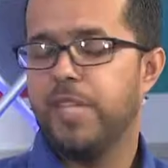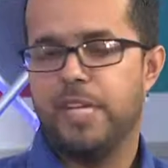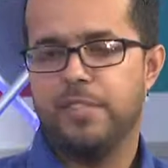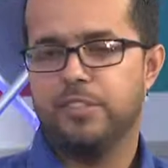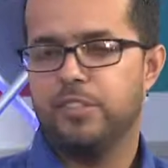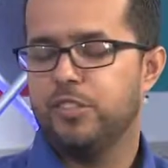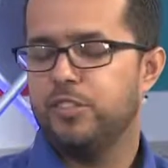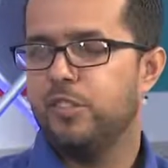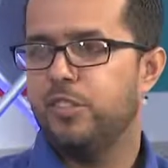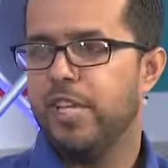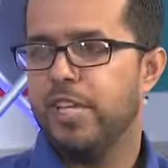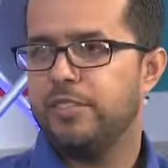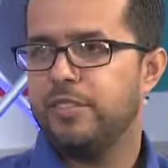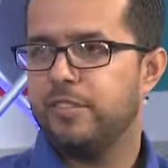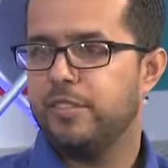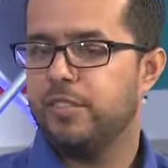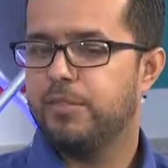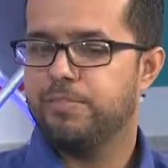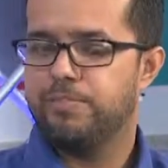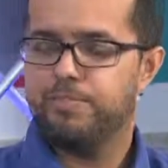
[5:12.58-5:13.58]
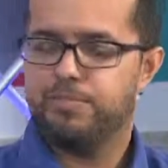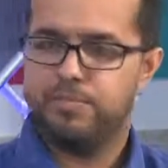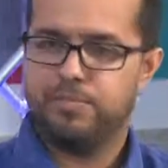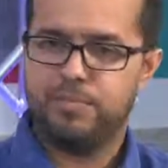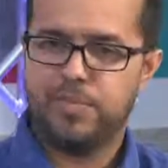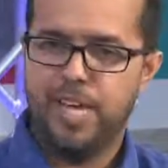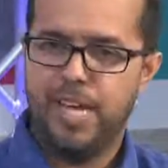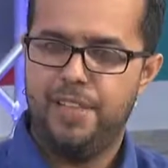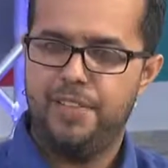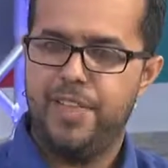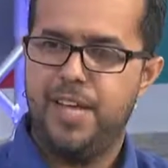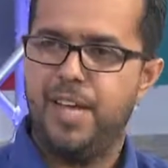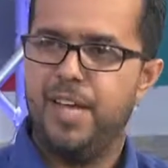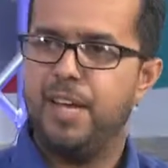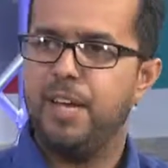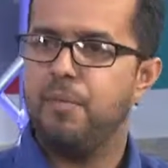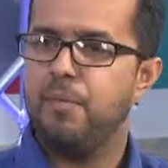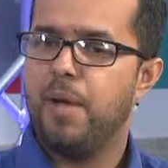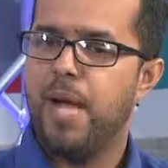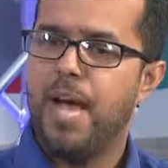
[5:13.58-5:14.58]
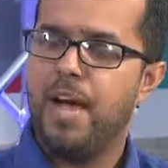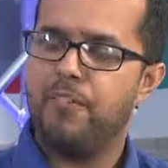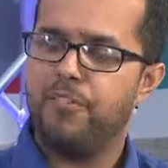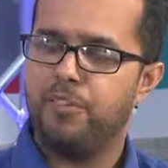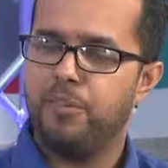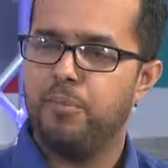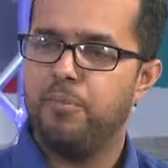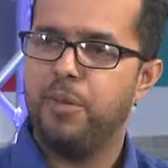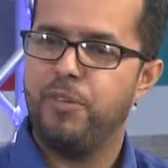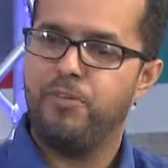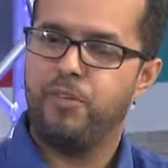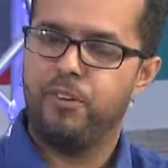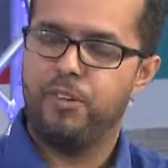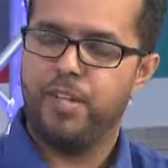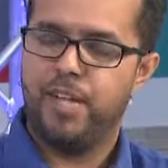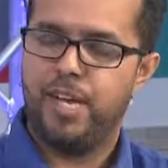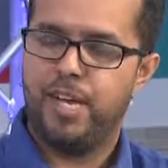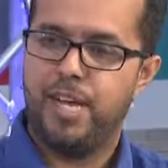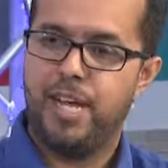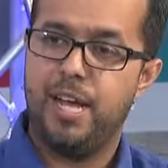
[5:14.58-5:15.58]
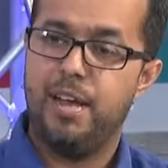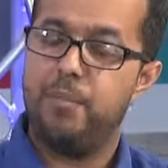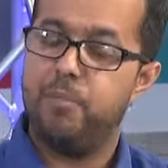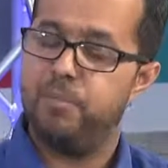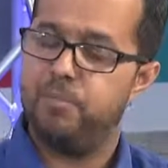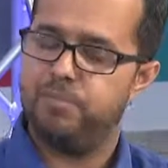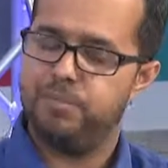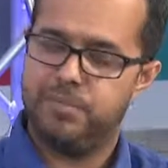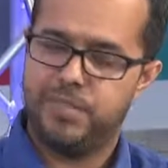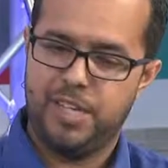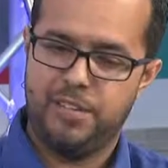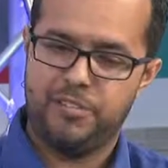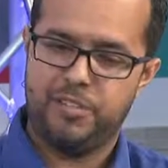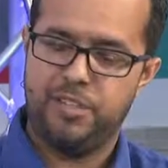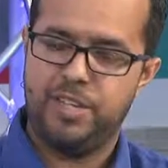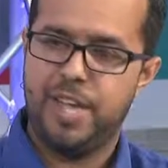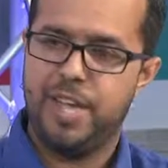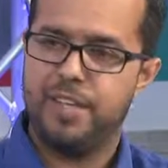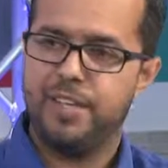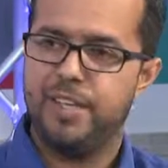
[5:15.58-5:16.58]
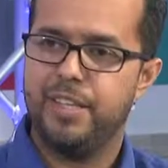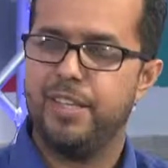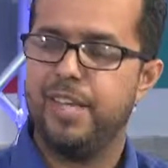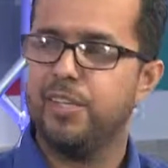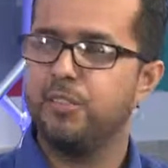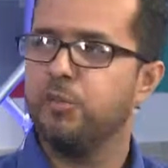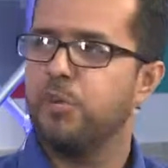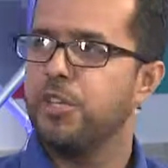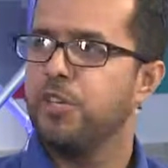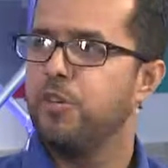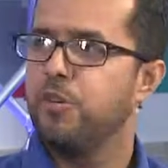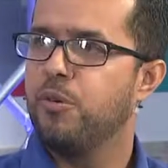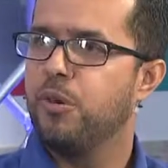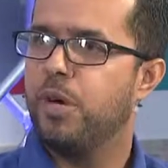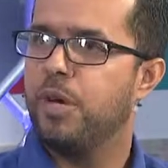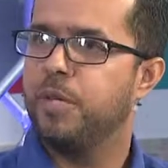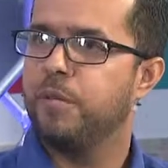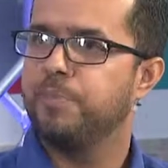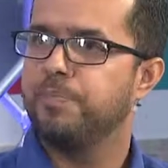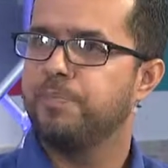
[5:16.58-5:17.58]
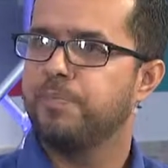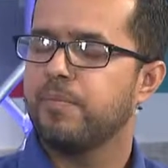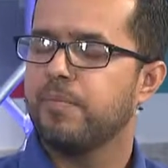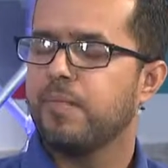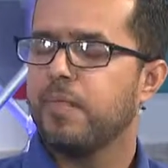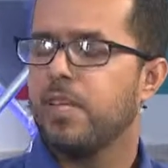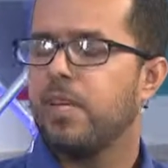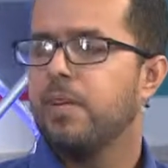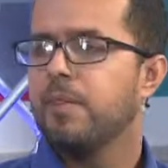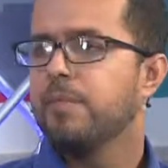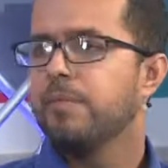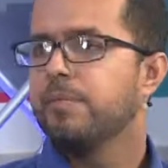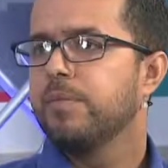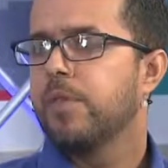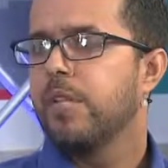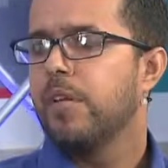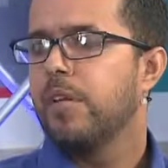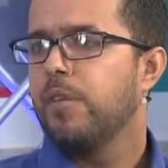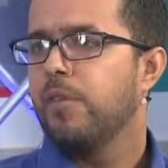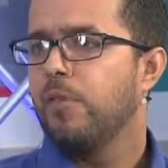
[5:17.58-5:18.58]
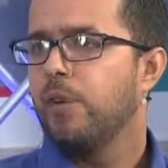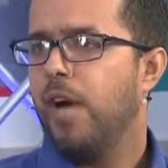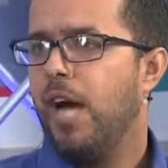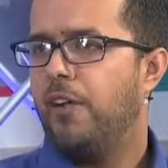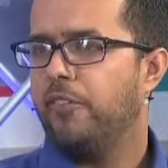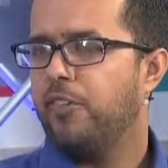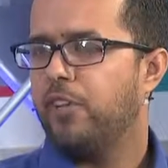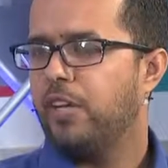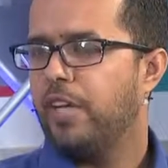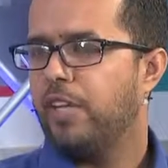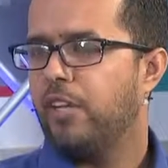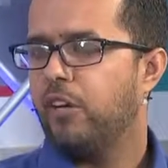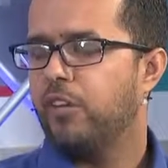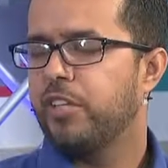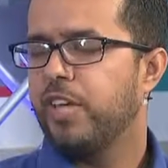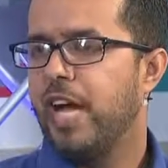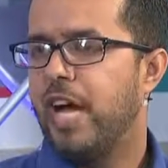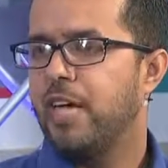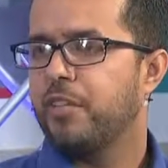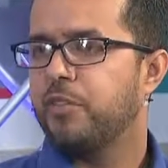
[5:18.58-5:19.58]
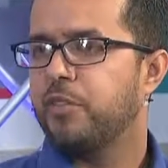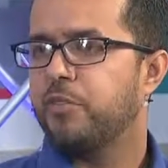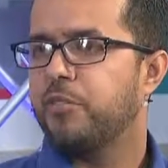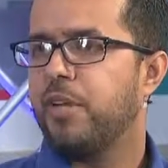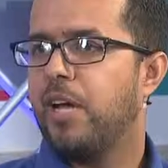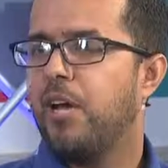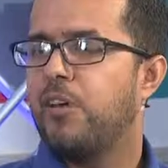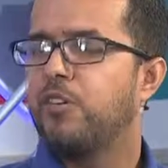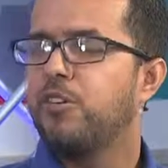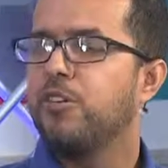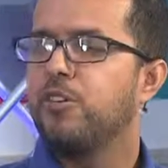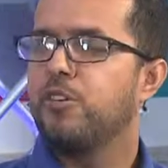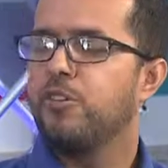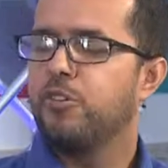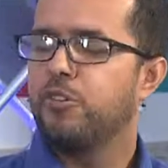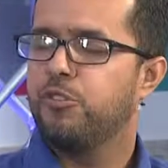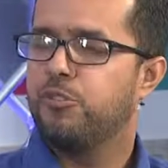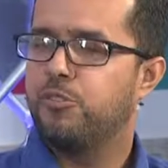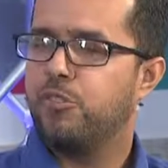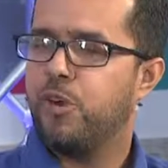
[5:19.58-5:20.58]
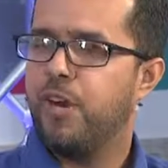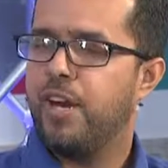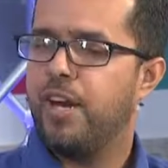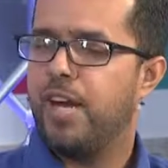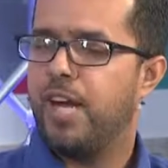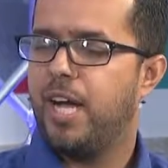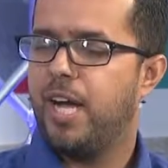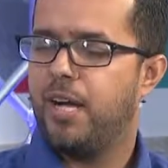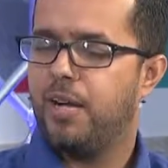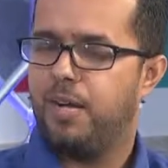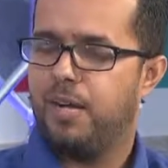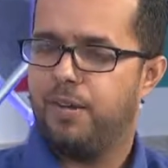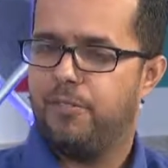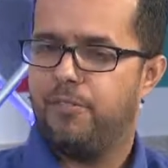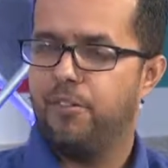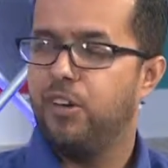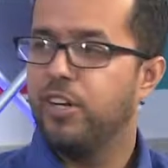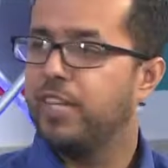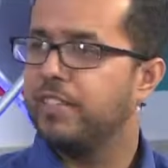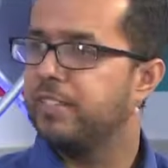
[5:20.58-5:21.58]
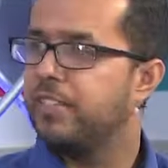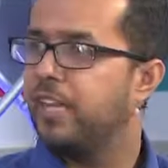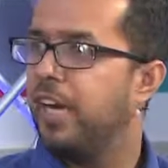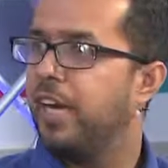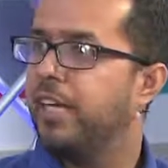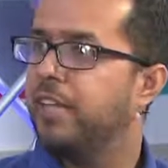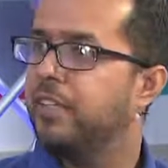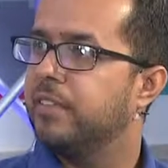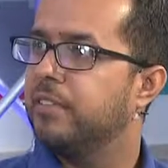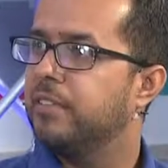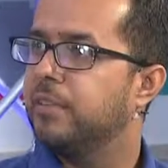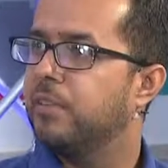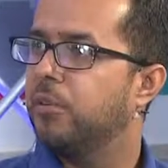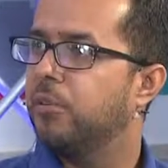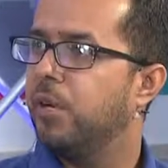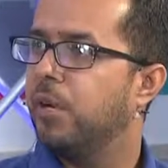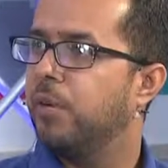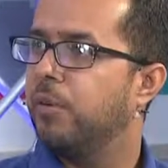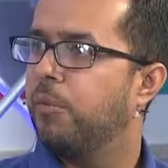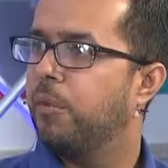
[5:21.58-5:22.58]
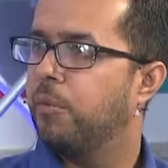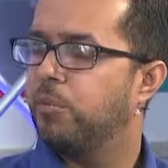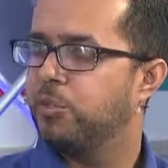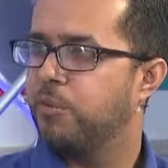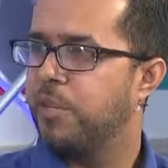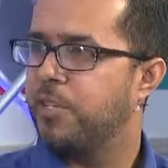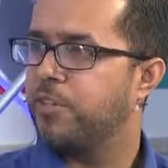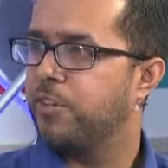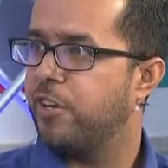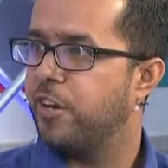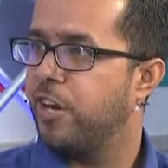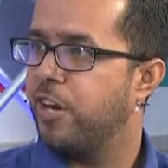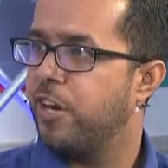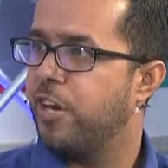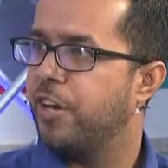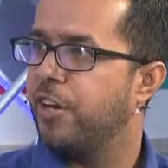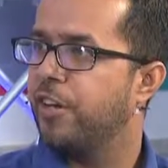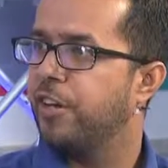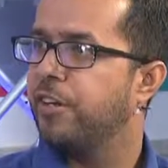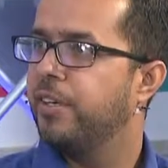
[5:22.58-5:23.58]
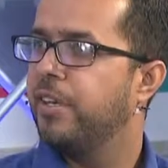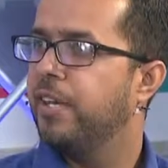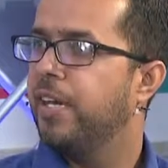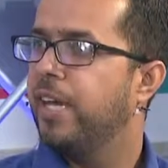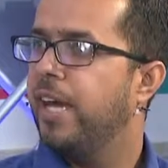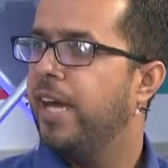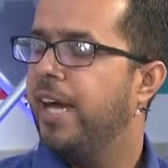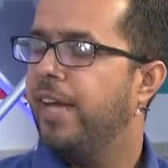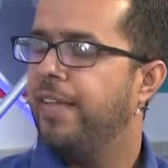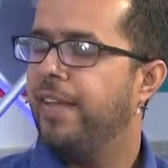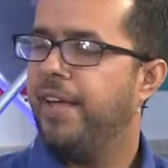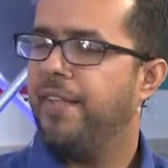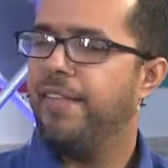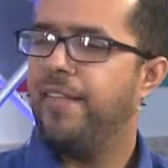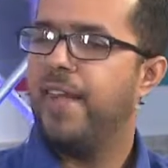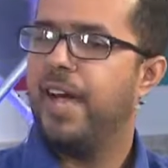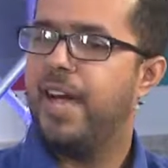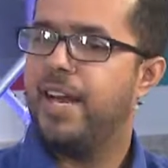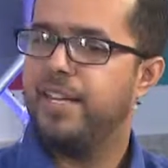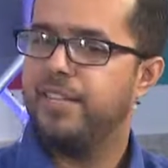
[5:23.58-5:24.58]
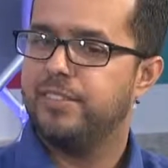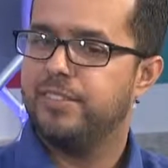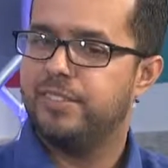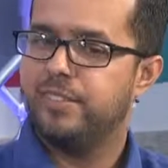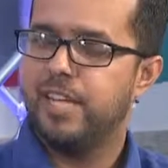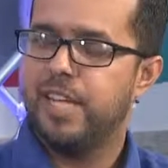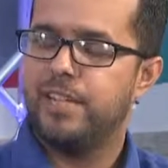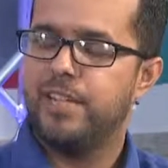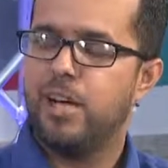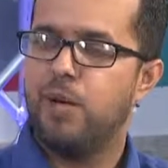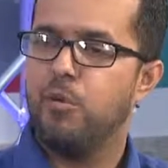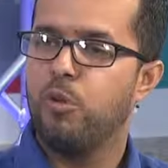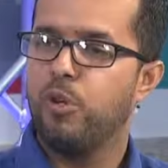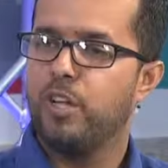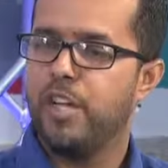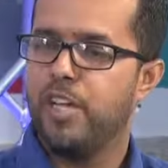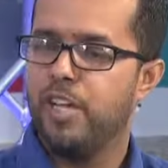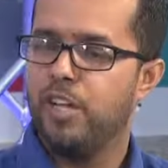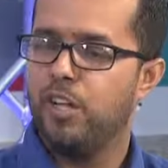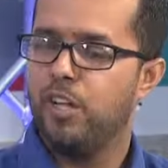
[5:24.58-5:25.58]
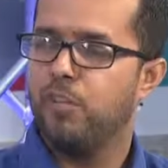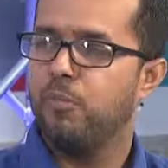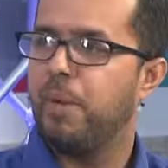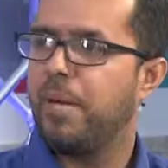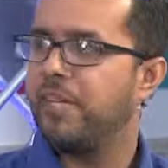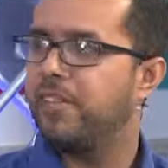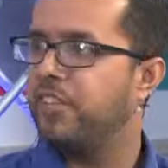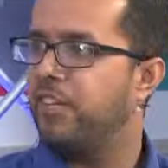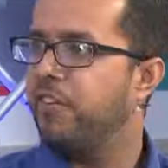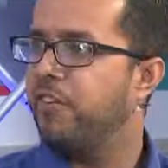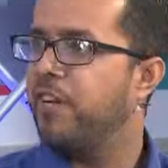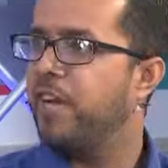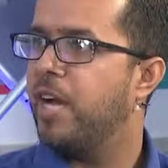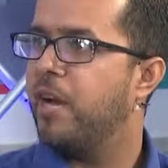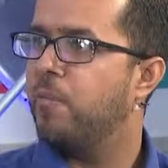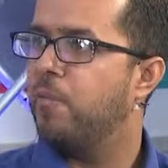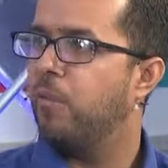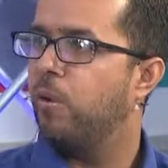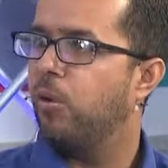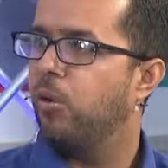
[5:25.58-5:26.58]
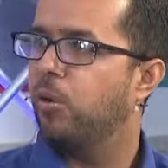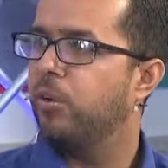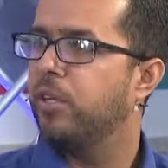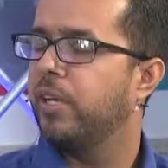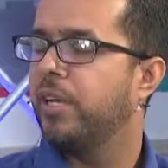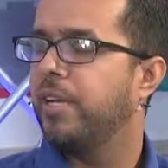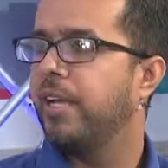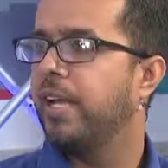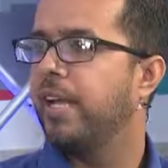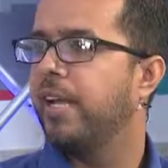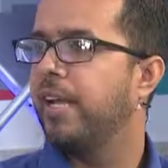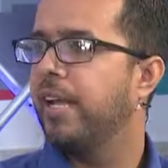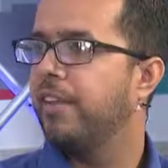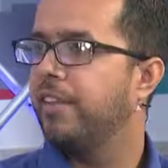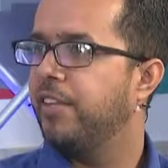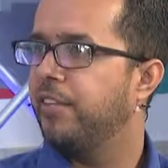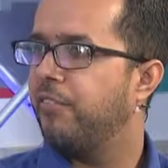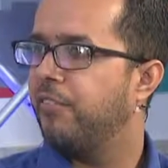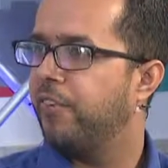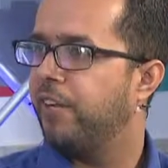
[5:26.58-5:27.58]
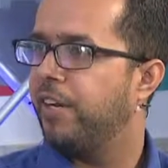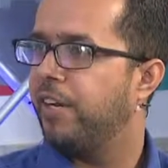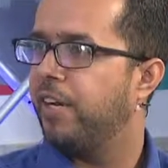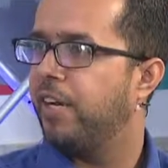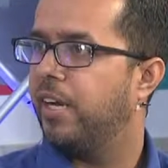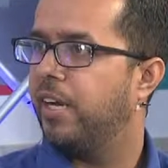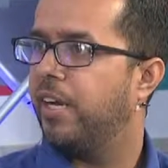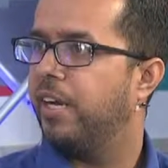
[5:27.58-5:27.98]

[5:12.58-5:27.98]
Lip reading: yeah, so that's, and then after that, then that's when you. After you get all the items out, you sprayed a fungicide, what was mentioned earlier, and that will kill bacteria, mold, and different